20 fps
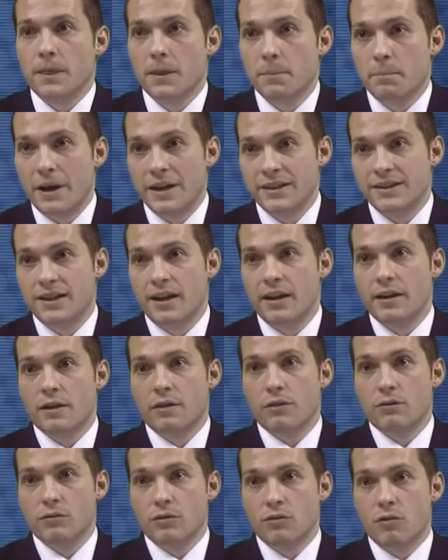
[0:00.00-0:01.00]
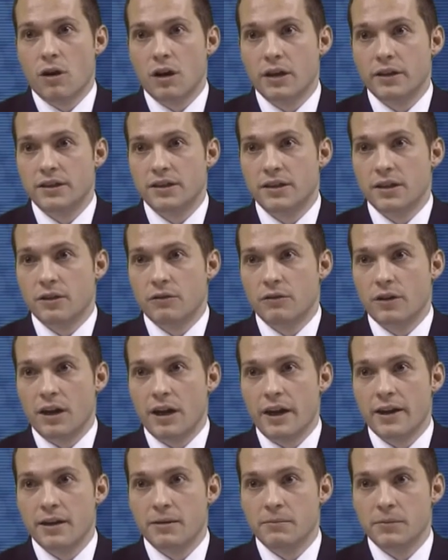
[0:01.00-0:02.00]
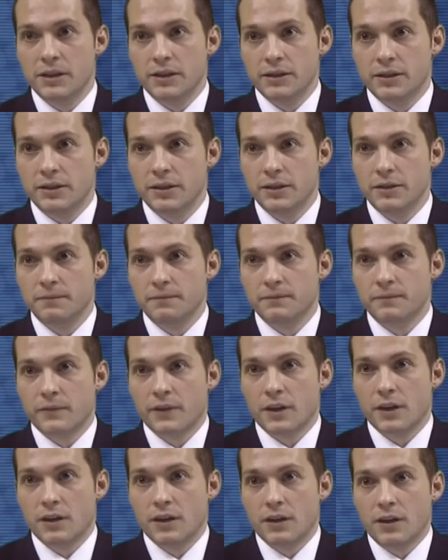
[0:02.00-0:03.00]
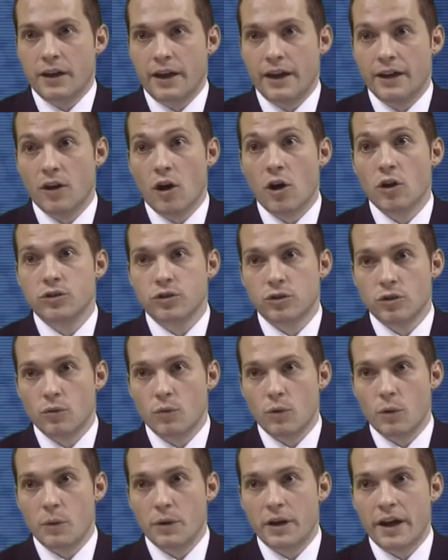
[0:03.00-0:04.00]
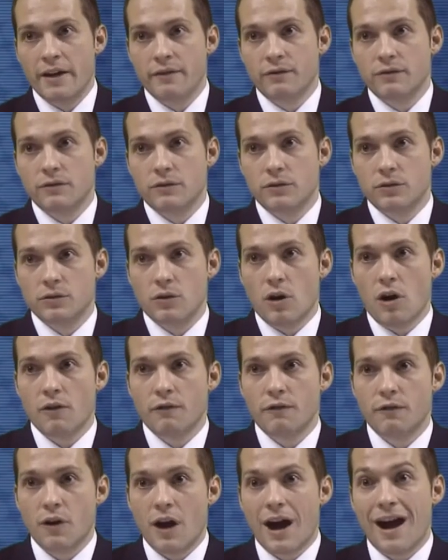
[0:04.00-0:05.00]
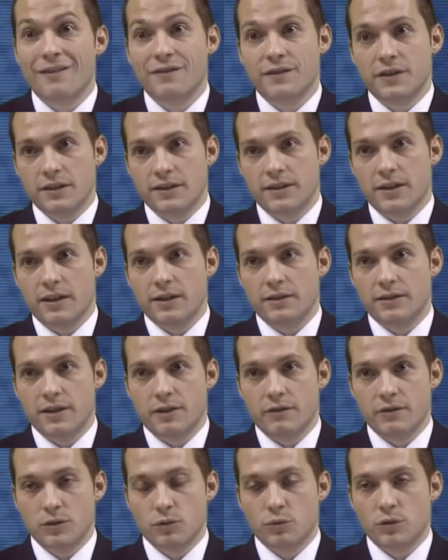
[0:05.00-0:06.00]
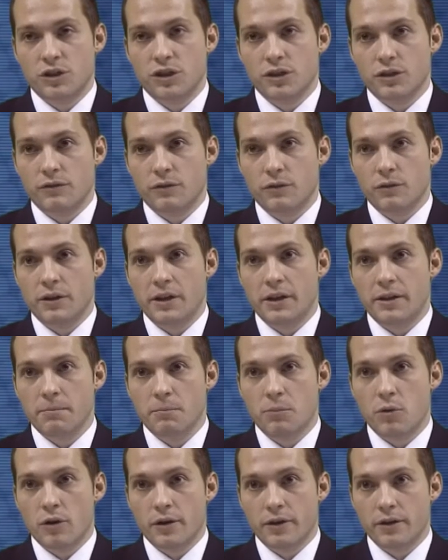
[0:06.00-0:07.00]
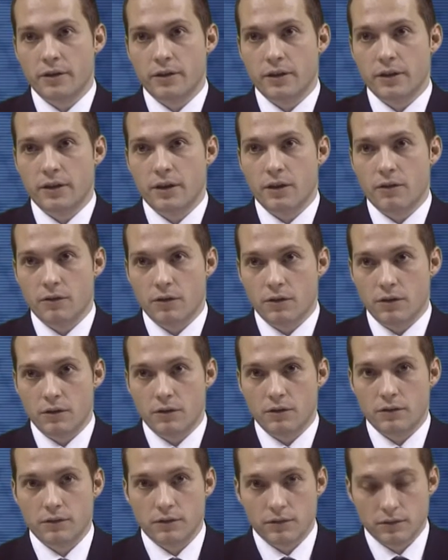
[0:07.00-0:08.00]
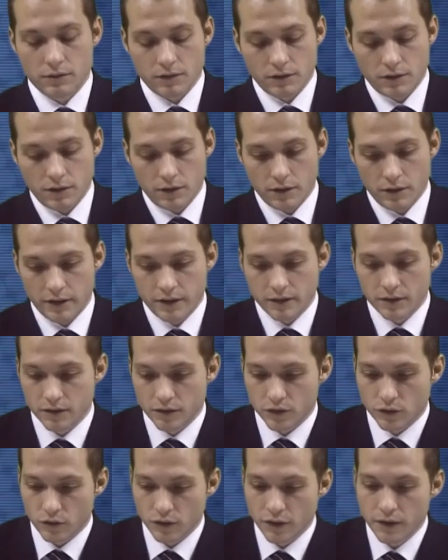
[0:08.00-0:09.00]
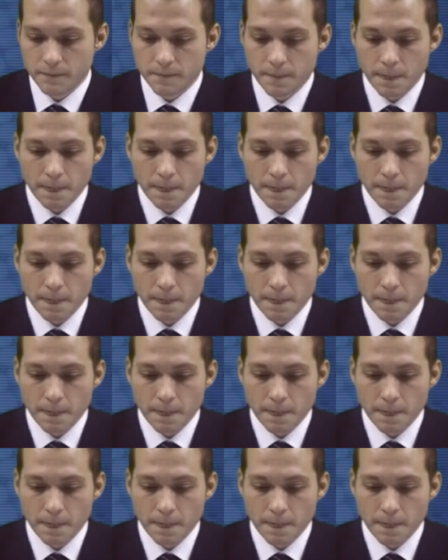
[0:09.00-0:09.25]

by selling through quality and reliability. And also we would have to offer after-sales service, which is really important in our industry.